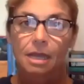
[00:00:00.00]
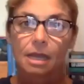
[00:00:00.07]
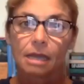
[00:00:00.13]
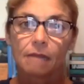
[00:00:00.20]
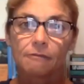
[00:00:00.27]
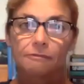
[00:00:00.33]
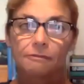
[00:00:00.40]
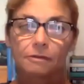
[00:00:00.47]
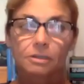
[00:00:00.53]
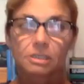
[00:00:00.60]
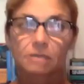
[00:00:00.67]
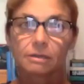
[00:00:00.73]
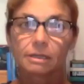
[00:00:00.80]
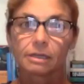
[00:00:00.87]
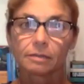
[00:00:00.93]
And at first
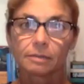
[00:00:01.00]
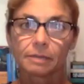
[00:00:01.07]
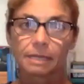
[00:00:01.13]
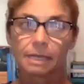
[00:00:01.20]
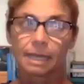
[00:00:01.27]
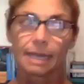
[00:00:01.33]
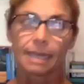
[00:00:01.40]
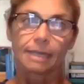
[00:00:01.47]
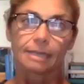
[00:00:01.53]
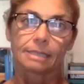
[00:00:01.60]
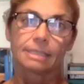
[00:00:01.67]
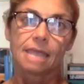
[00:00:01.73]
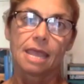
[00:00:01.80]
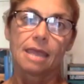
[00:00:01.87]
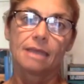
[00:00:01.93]
they're a little bit like
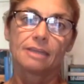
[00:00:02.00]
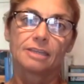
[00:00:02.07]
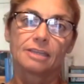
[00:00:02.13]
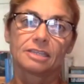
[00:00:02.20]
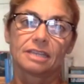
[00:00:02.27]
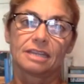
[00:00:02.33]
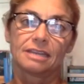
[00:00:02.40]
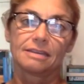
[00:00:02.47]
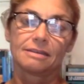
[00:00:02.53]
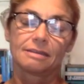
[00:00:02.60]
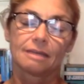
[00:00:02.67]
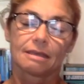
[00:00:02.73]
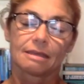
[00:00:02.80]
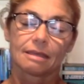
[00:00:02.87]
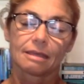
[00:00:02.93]
tense, and
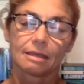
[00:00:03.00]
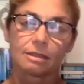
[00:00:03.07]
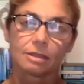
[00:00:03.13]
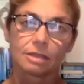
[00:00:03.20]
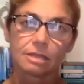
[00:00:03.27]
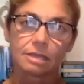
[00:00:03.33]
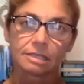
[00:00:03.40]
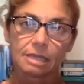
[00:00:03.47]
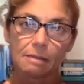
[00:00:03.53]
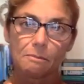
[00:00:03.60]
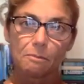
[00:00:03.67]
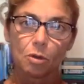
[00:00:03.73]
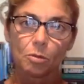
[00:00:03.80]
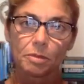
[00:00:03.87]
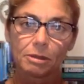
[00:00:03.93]
it, it's
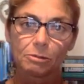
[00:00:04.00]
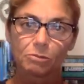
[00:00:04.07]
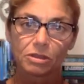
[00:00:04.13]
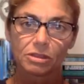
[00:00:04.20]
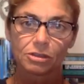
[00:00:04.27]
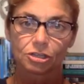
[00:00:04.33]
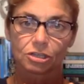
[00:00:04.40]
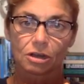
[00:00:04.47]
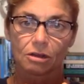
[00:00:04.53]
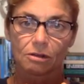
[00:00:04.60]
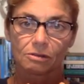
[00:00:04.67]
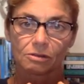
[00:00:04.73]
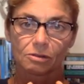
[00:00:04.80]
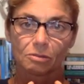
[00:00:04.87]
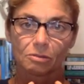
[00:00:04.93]
that moment when the
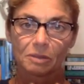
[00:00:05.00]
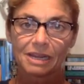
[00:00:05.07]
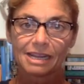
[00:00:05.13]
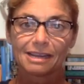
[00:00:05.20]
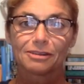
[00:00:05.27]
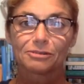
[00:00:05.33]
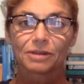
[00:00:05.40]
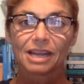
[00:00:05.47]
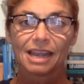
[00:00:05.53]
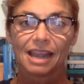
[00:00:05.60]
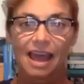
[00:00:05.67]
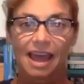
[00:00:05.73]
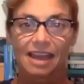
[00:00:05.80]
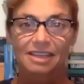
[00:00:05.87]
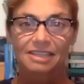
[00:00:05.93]
shark completely
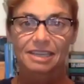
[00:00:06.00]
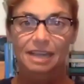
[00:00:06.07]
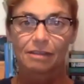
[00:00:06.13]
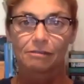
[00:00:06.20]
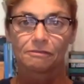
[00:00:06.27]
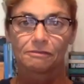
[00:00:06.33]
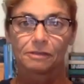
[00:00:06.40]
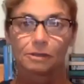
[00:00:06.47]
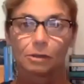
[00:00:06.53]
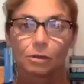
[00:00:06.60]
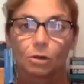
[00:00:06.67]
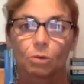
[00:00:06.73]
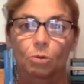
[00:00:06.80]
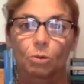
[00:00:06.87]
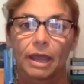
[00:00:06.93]
relaxed and I could feel
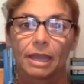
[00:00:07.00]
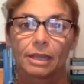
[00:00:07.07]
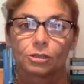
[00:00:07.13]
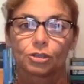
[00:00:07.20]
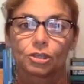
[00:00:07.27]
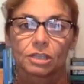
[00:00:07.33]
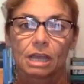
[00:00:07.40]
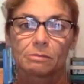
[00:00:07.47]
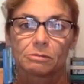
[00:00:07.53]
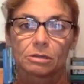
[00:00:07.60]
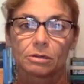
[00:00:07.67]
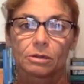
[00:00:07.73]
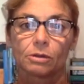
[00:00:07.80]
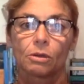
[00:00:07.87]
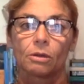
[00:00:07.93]
her weight just
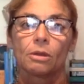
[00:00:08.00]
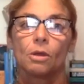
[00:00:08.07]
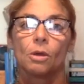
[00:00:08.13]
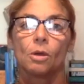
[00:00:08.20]
absolutely go